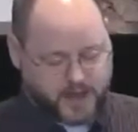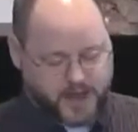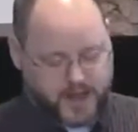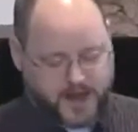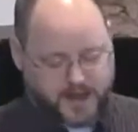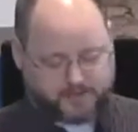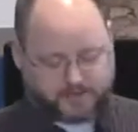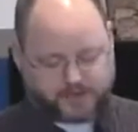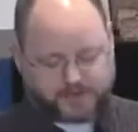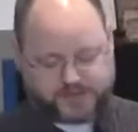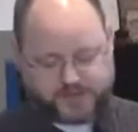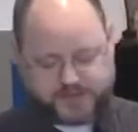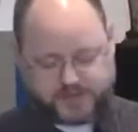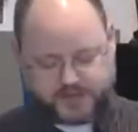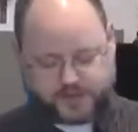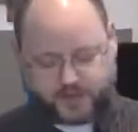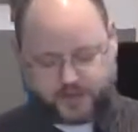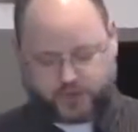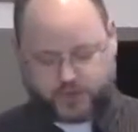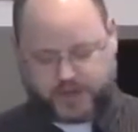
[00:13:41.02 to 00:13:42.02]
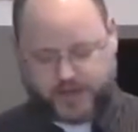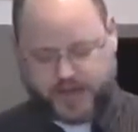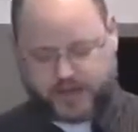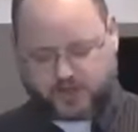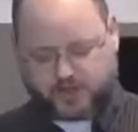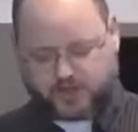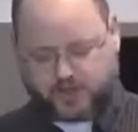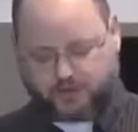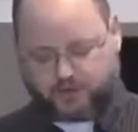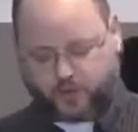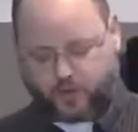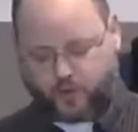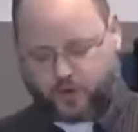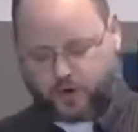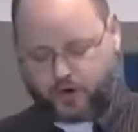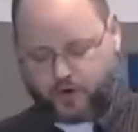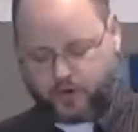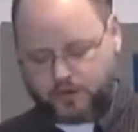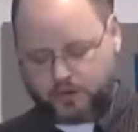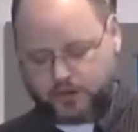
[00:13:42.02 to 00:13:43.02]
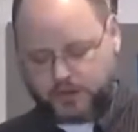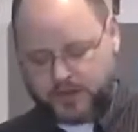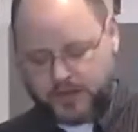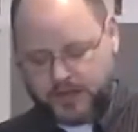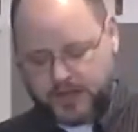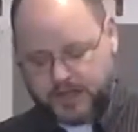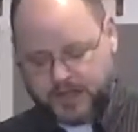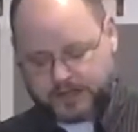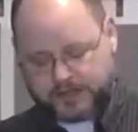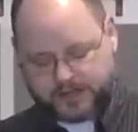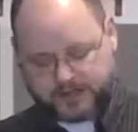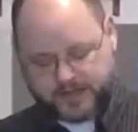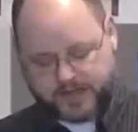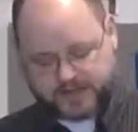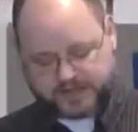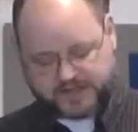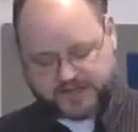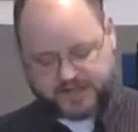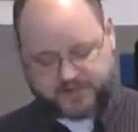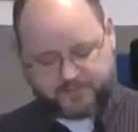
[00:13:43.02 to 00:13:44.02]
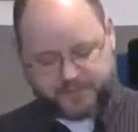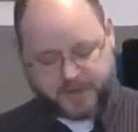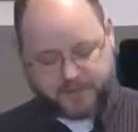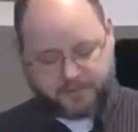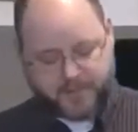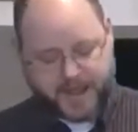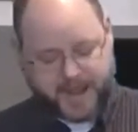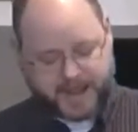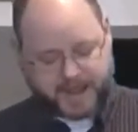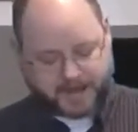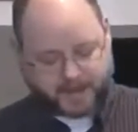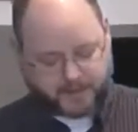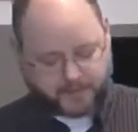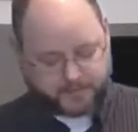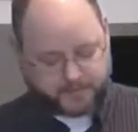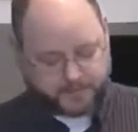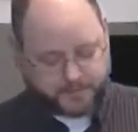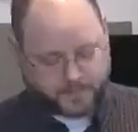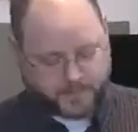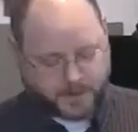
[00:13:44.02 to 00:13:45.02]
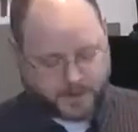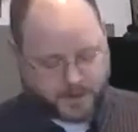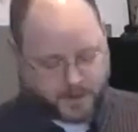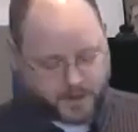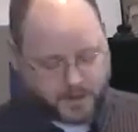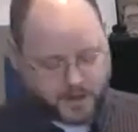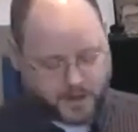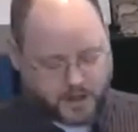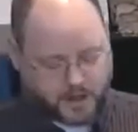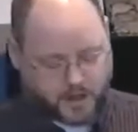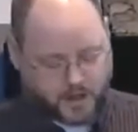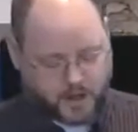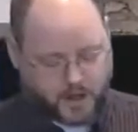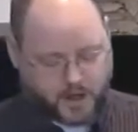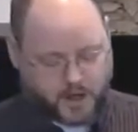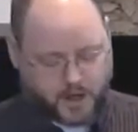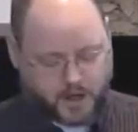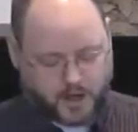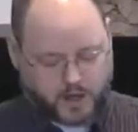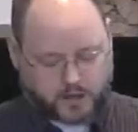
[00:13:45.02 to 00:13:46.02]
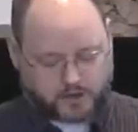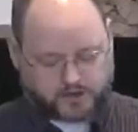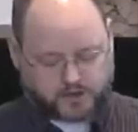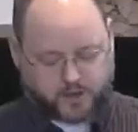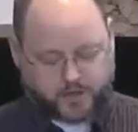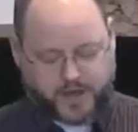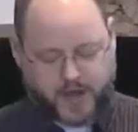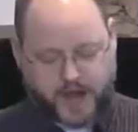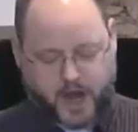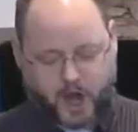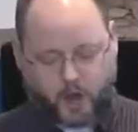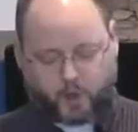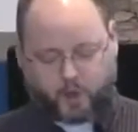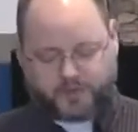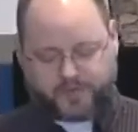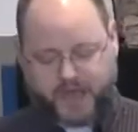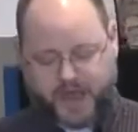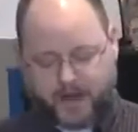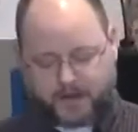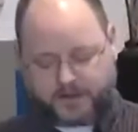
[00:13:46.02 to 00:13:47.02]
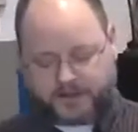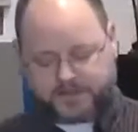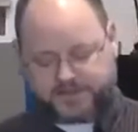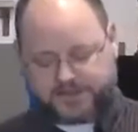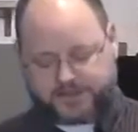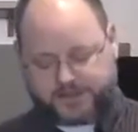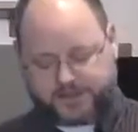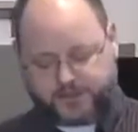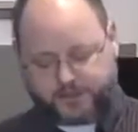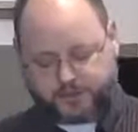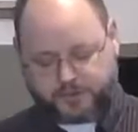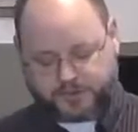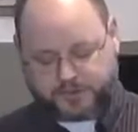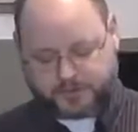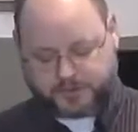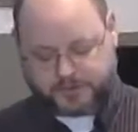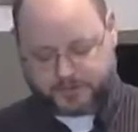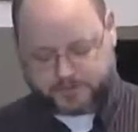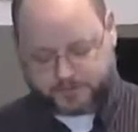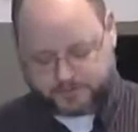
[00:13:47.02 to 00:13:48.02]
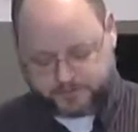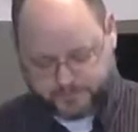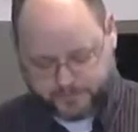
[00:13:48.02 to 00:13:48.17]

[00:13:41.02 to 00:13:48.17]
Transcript: ever since the creation of the world and the things that have been made so they are without excuse.